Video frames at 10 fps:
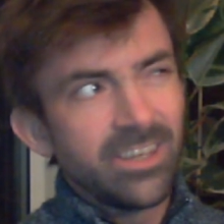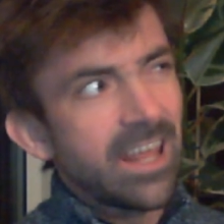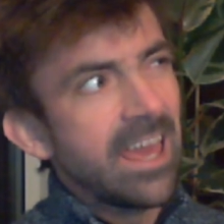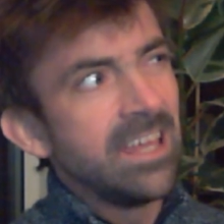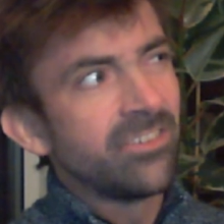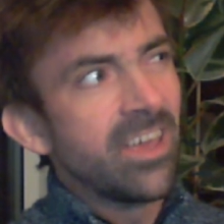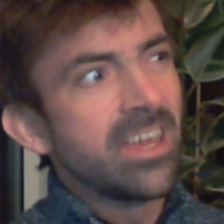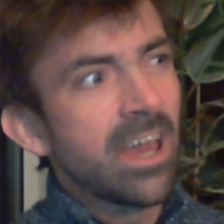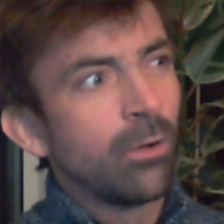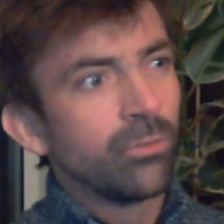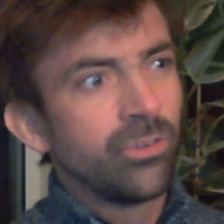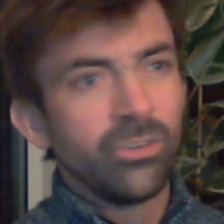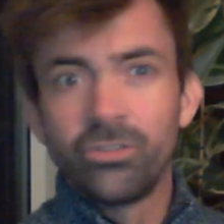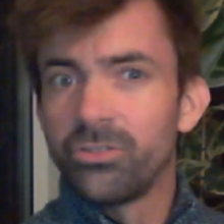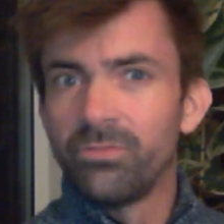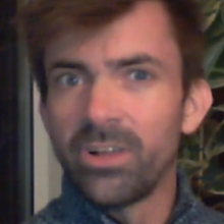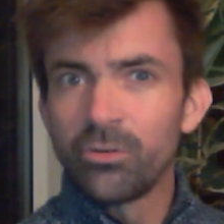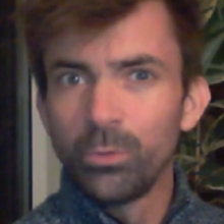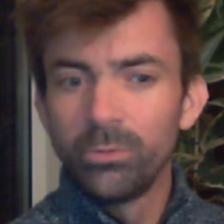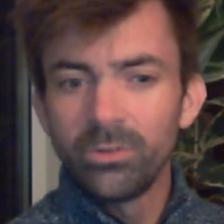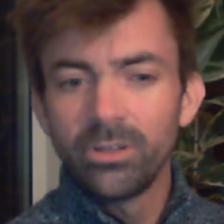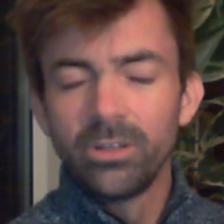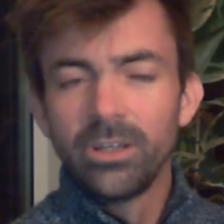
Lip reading: a takeout to just a flesh wound.